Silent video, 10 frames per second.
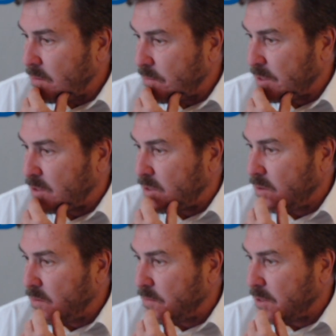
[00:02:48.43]
But
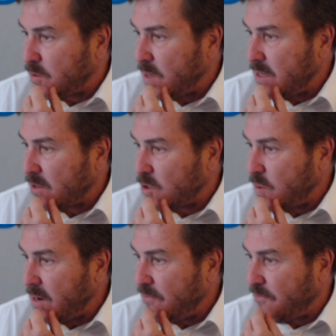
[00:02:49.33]
between the
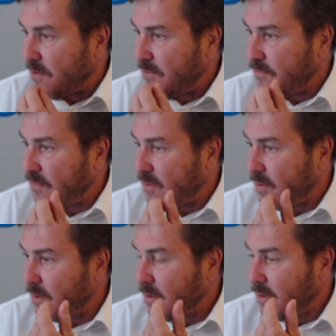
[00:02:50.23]
25th,
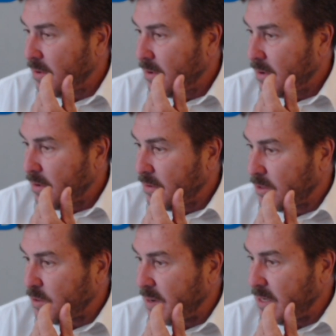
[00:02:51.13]
the
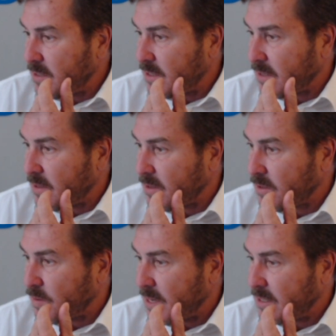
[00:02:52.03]
26th
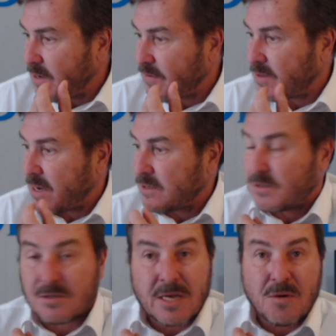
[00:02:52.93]
and the 27th, that is
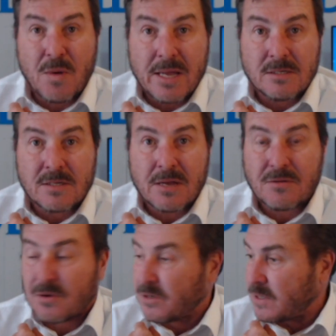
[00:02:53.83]
to say Wednesday,
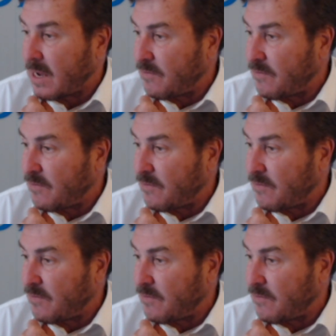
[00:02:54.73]
Thursday